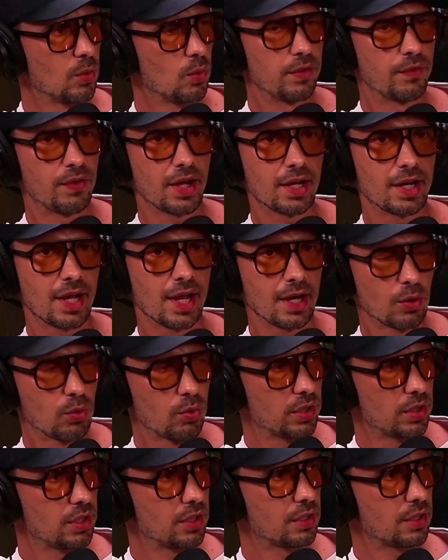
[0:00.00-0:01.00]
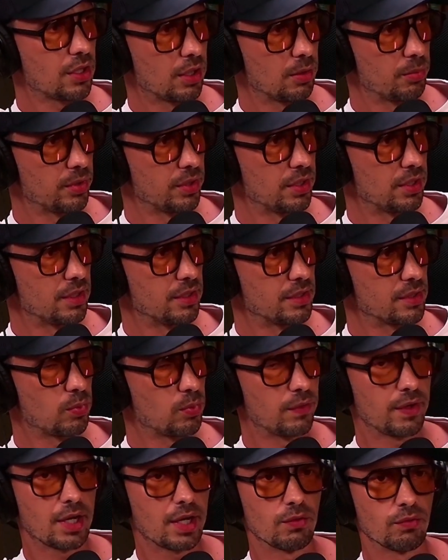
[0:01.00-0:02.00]
We've had equity in companies.
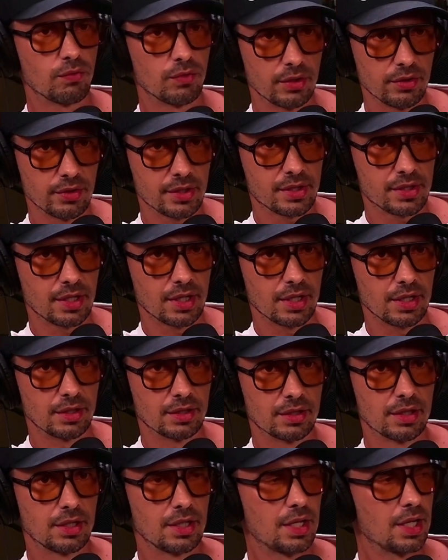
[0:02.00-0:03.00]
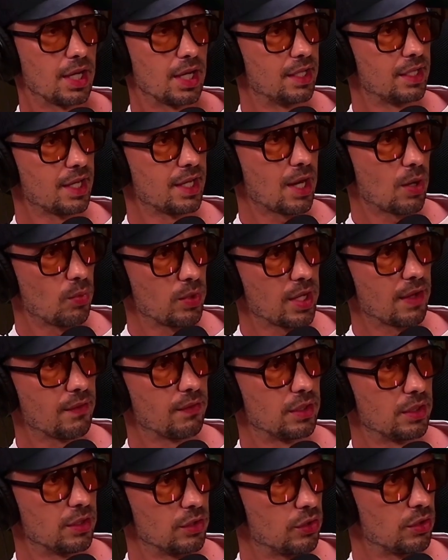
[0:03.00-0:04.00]
We've had real estate. And then now we have
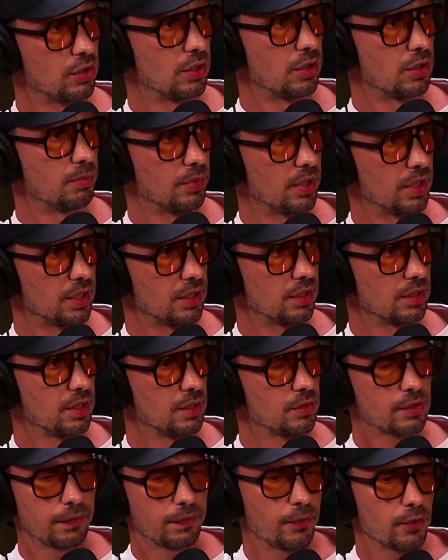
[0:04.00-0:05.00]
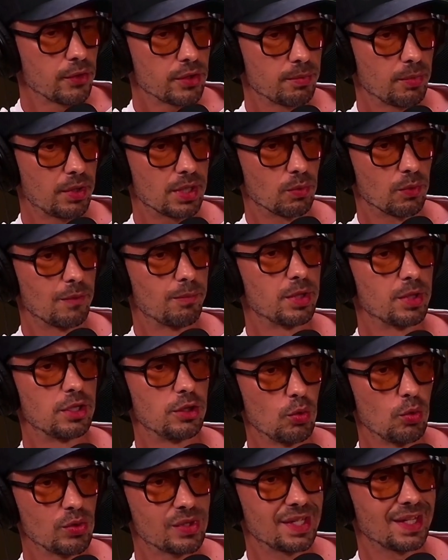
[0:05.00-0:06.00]
an engineered money. It's the first money. We've been
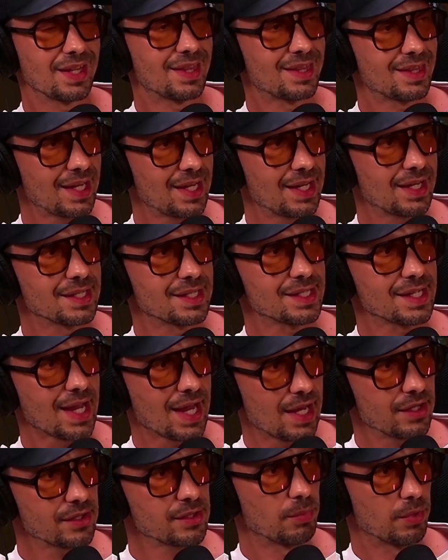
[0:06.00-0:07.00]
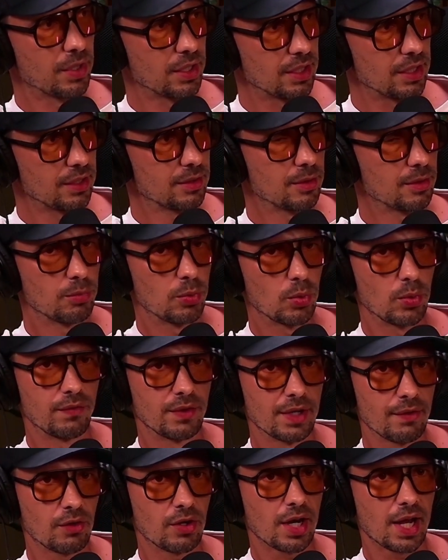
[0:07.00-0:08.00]
using things as money, but we've
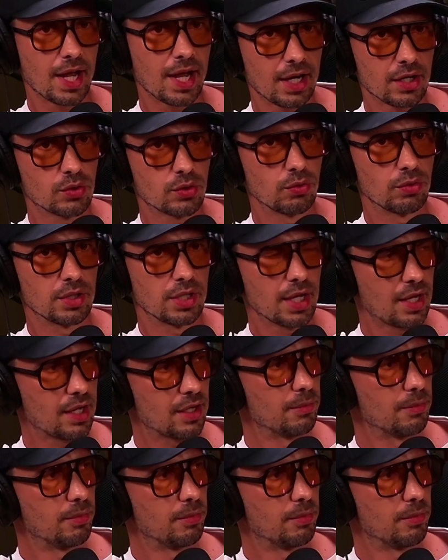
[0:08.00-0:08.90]
never actually had a